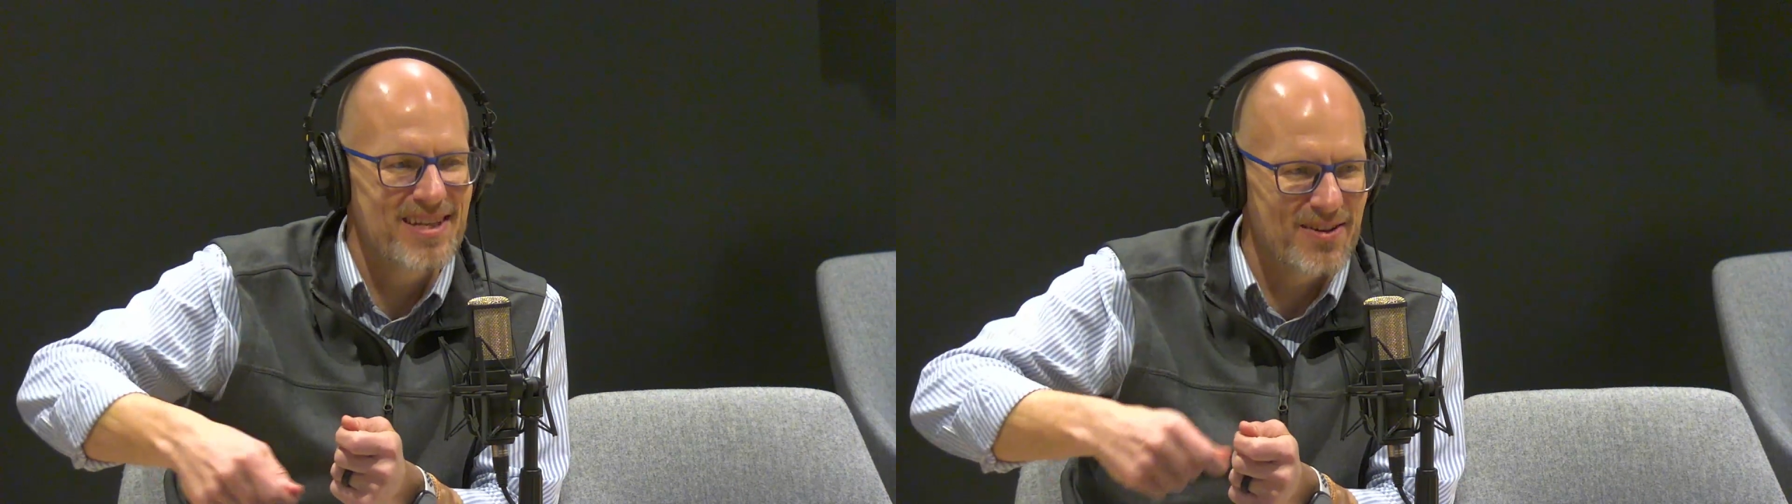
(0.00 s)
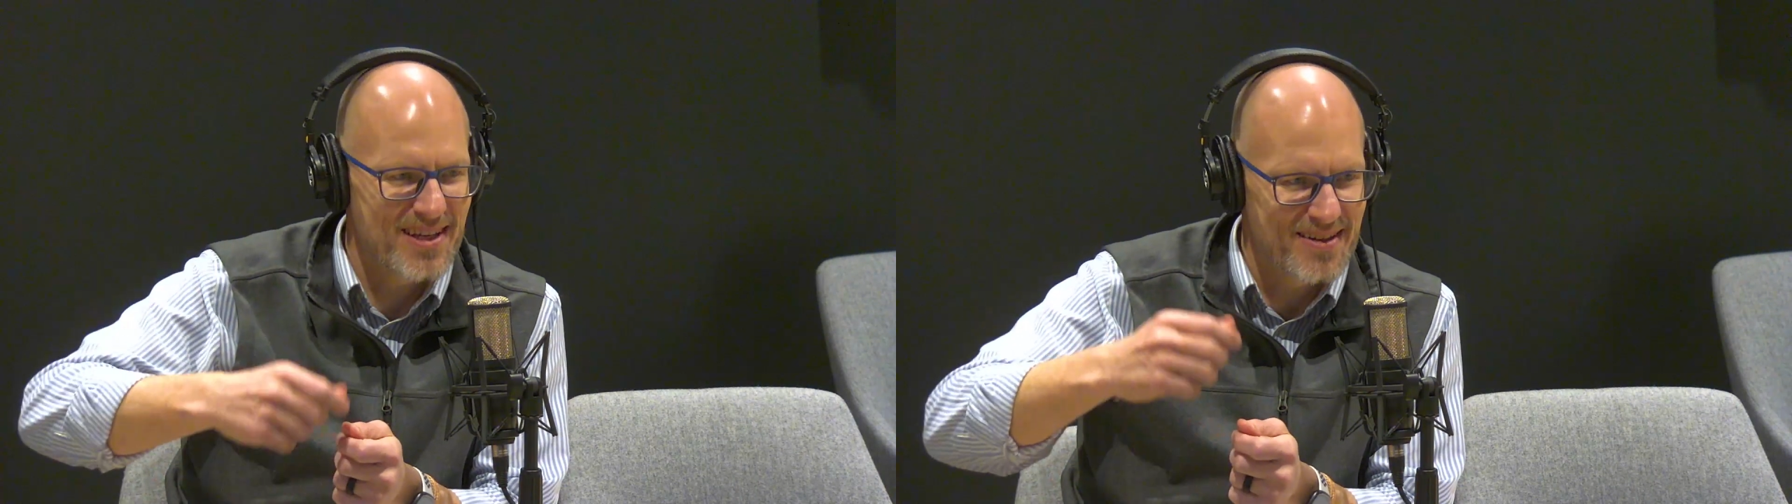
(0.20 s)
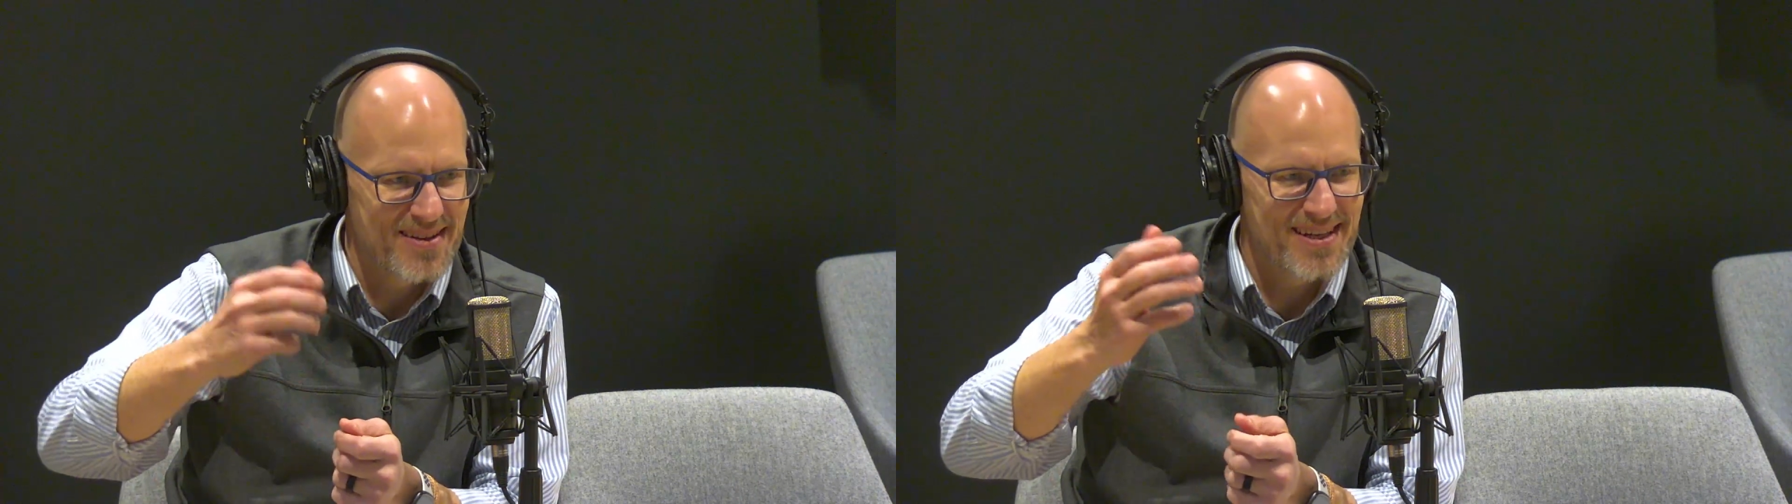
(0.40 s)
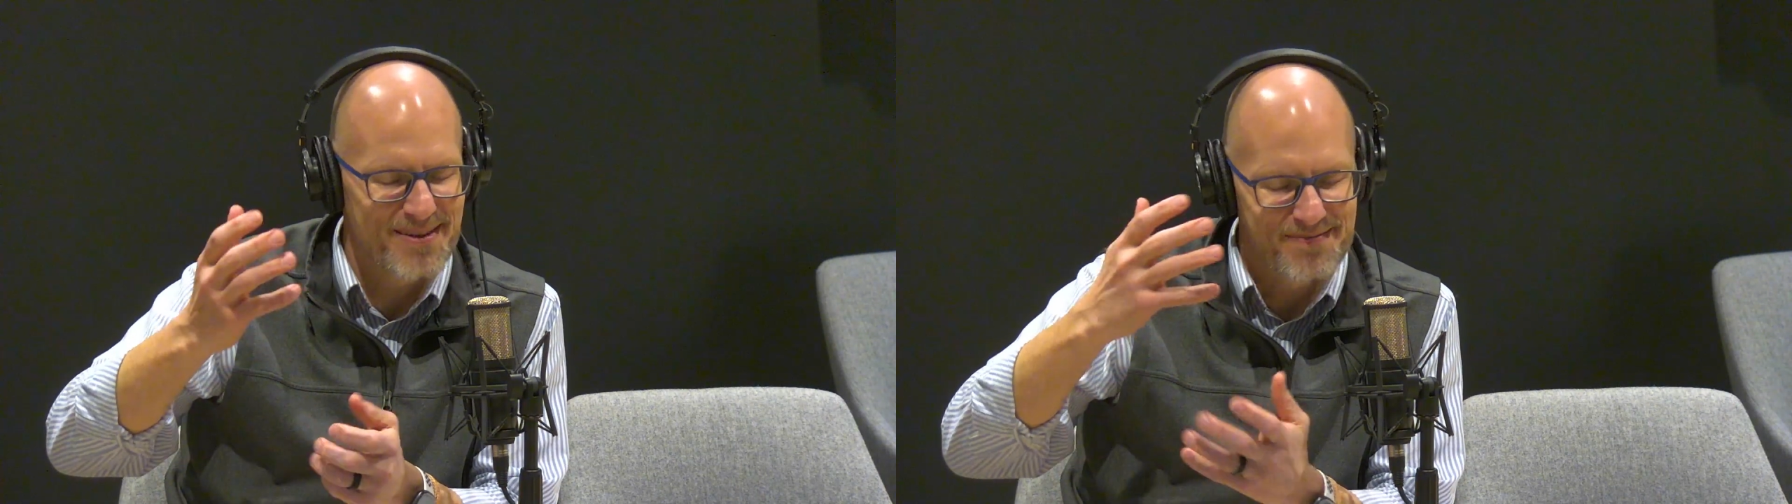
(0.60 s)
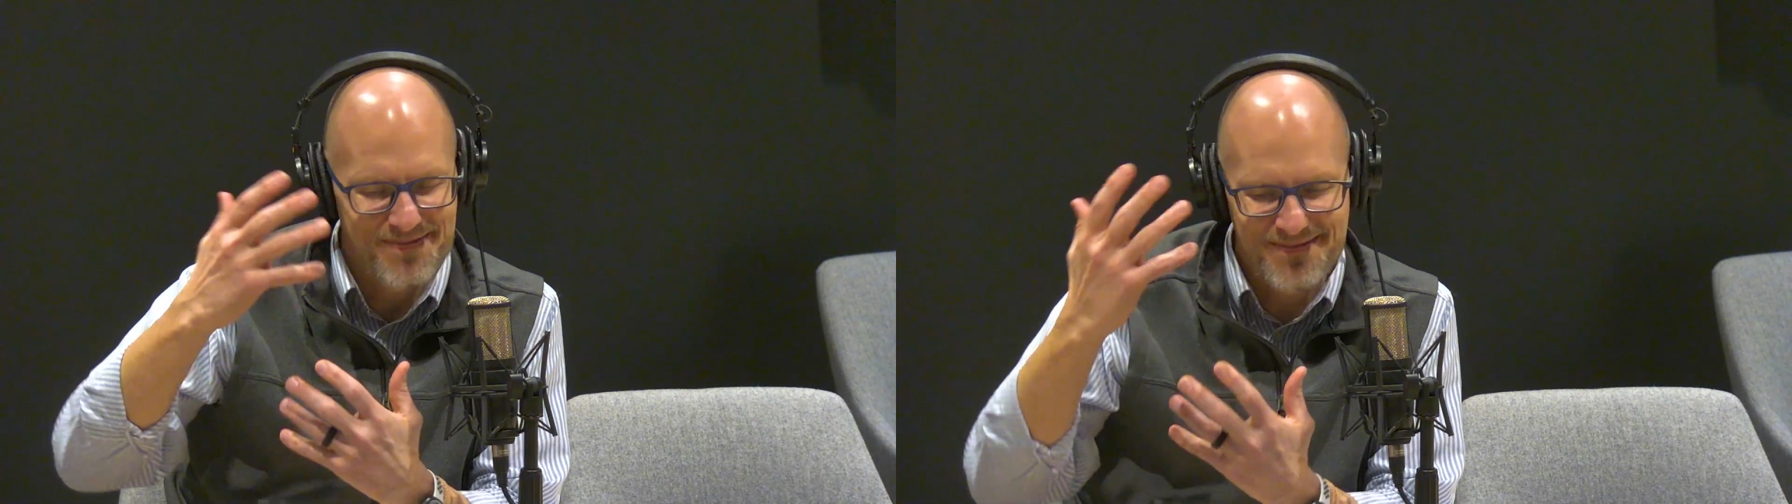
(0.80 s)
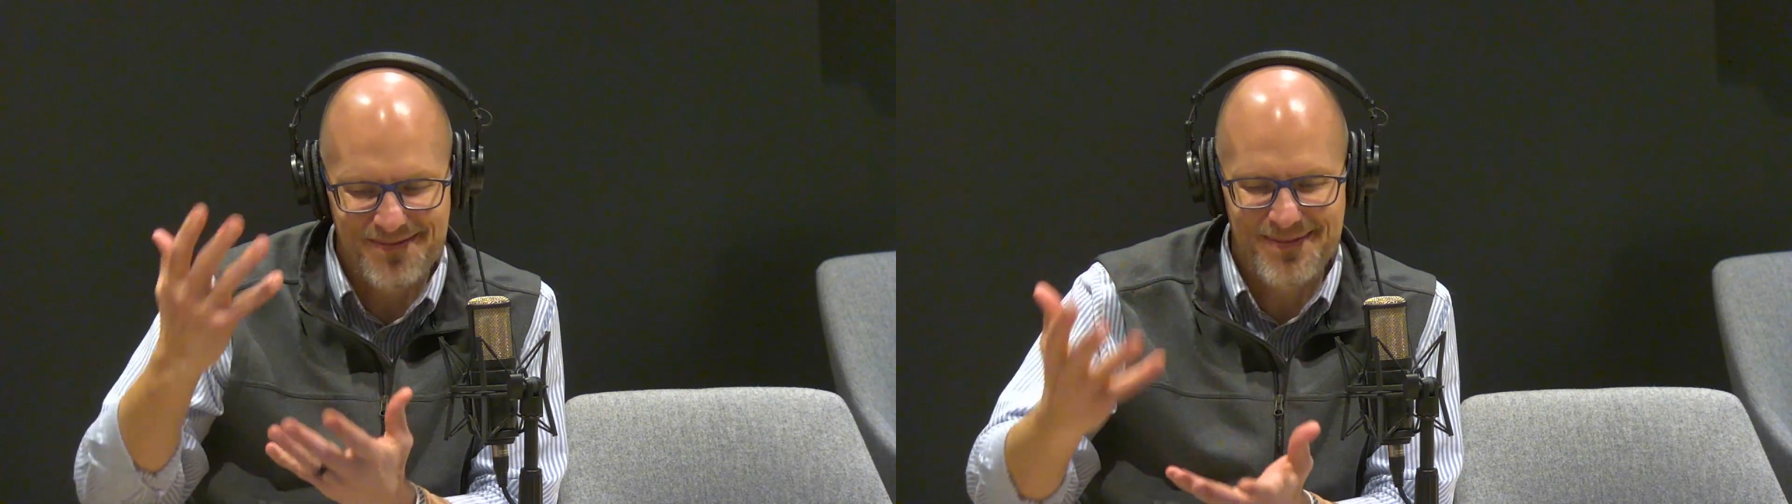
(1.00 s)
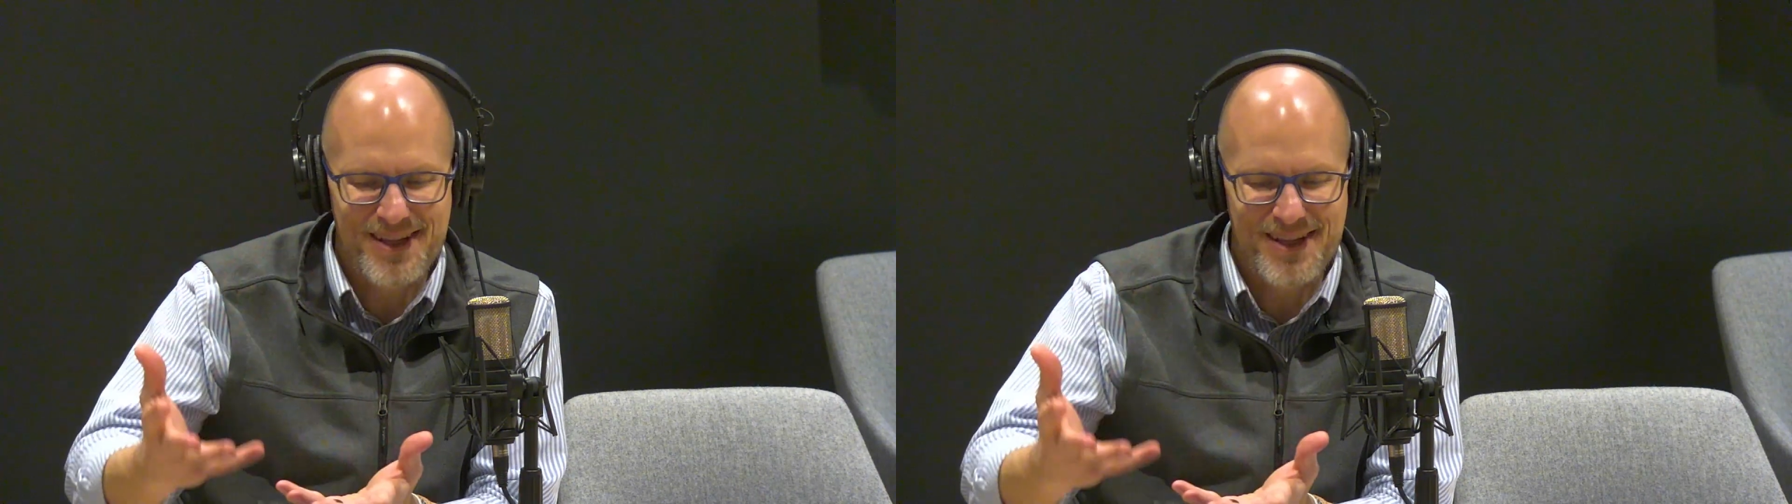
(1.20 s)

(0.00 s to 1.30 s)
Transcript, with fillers: know the the yeah.